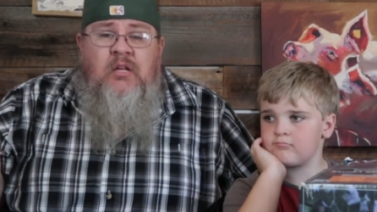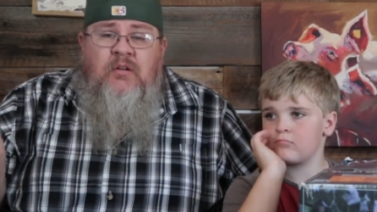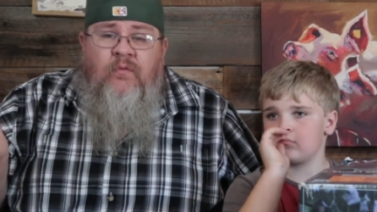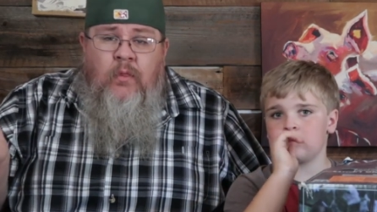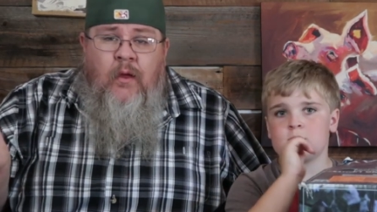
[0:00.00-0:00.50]

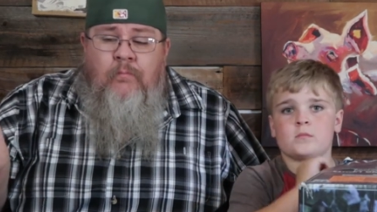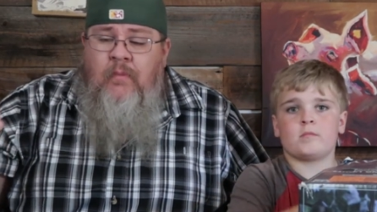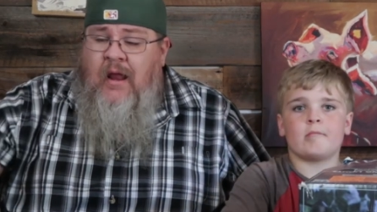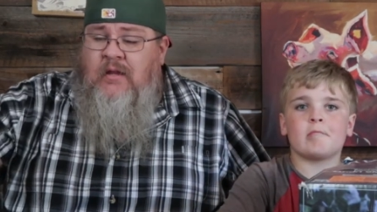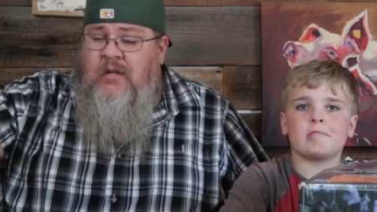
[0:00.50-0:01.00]
Speaker 1: each for them,
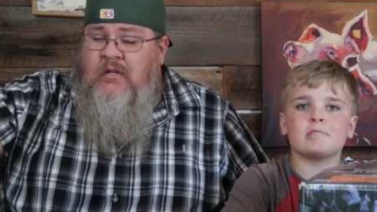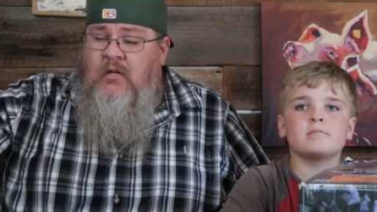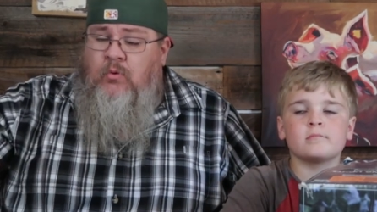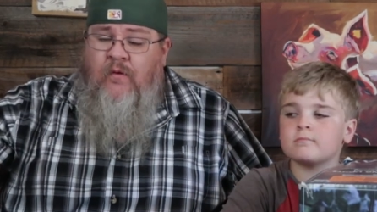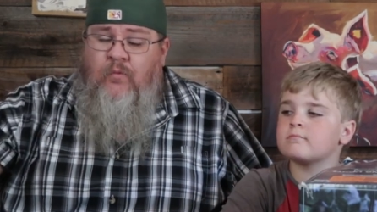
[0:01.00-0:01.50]
8,
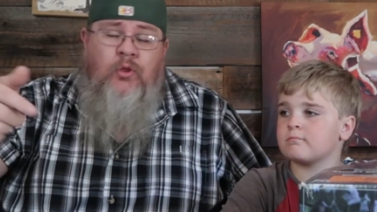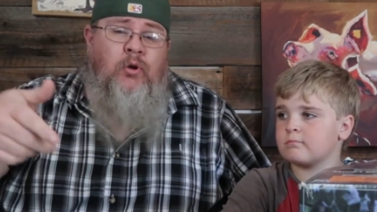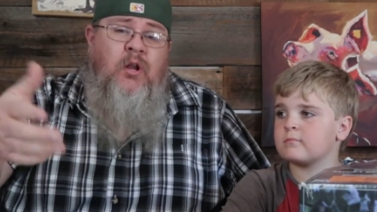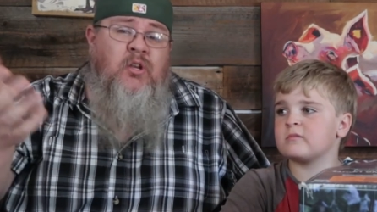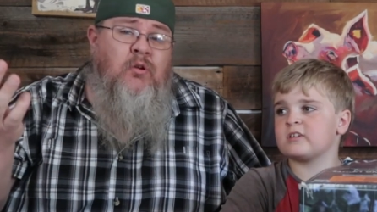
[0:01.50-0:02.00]
16, 24,
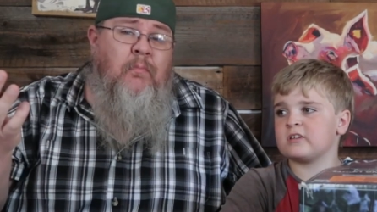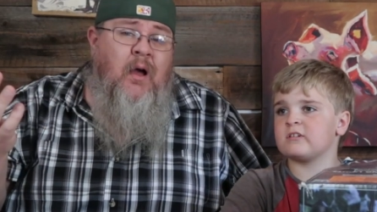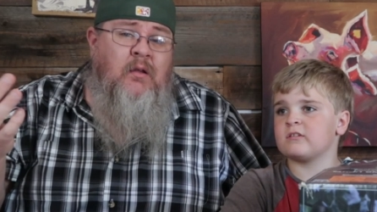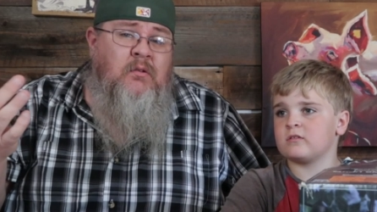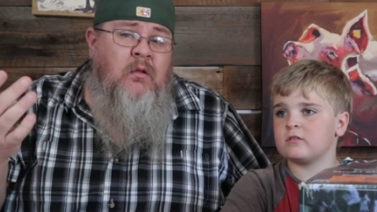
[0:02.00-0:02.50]
32
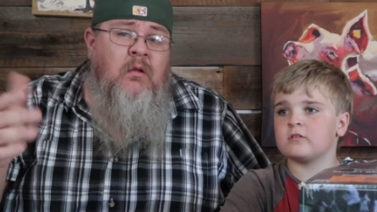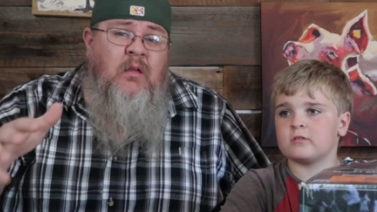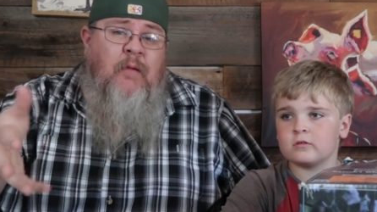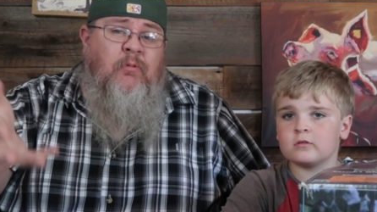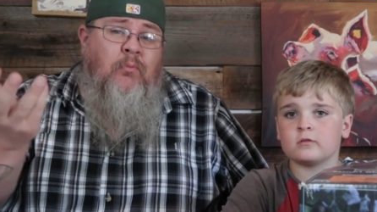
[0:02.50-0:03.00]
bucks,
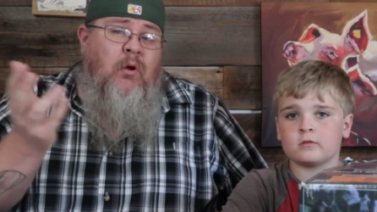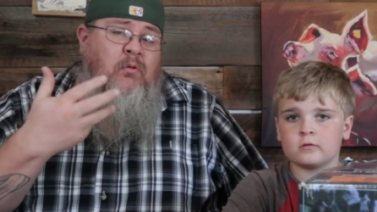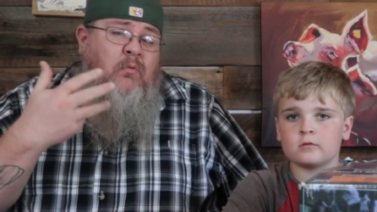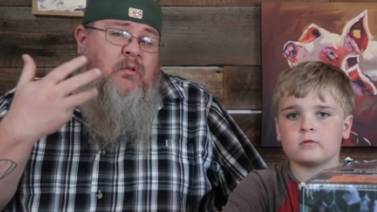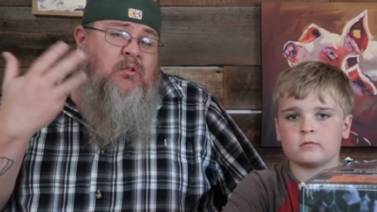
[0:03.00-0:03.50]
keep the
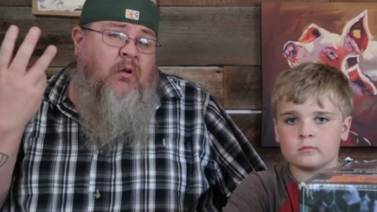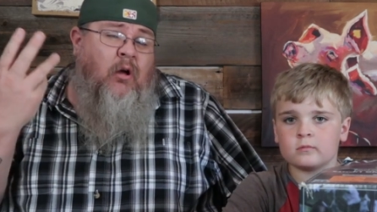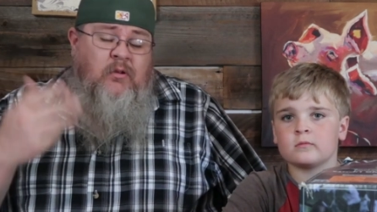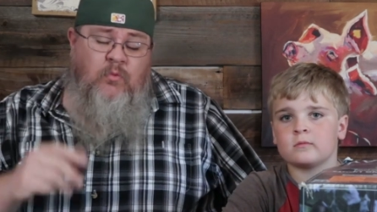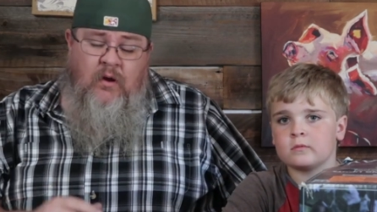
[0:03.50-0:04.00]
broken one, so
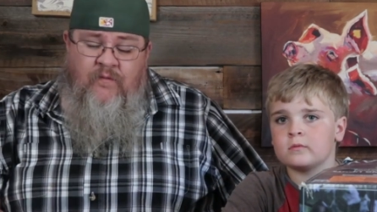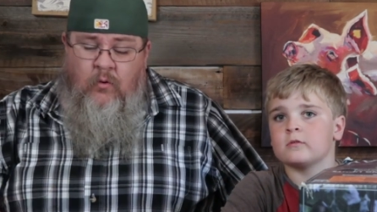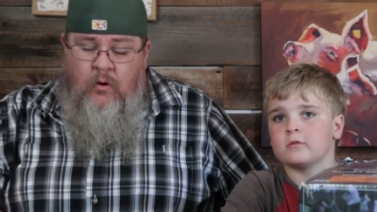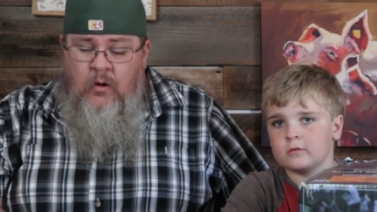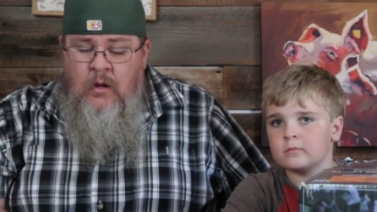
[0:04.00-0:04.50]
call it
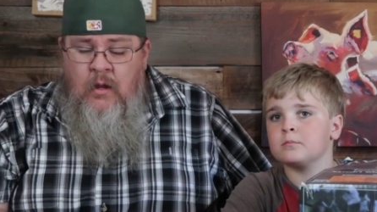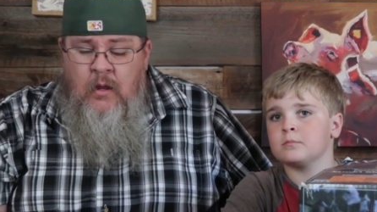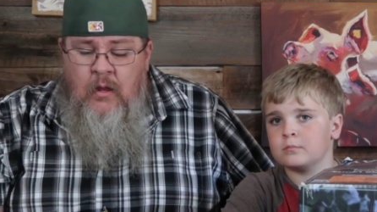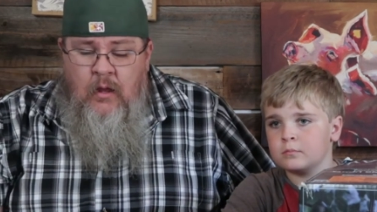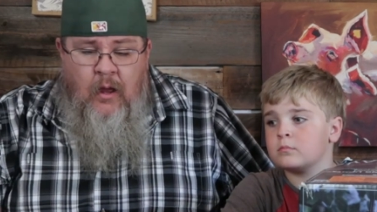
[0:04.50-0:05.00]
24.
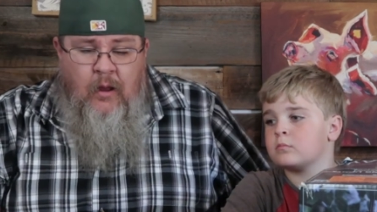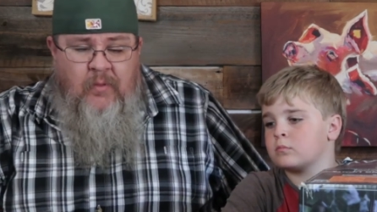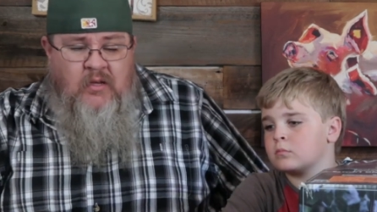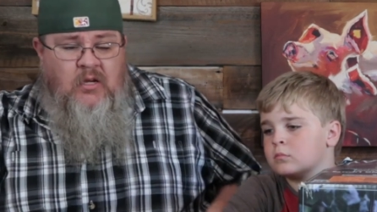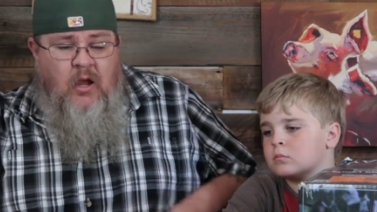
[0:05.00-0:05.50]

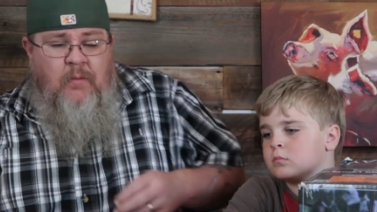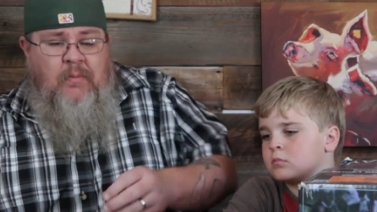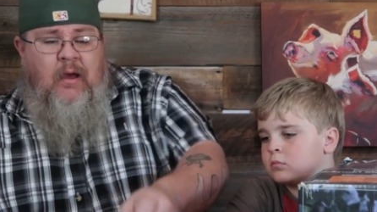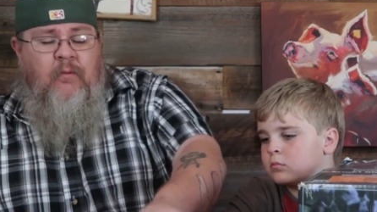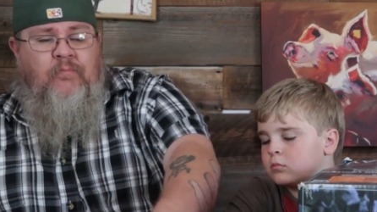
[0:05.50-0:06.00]
Let's talk
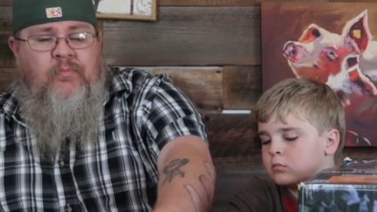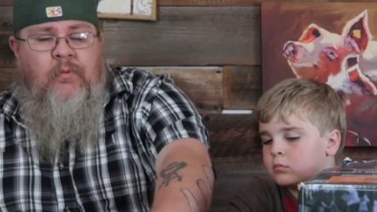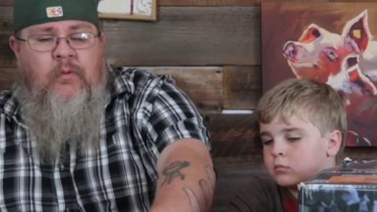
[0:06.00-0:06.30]
about,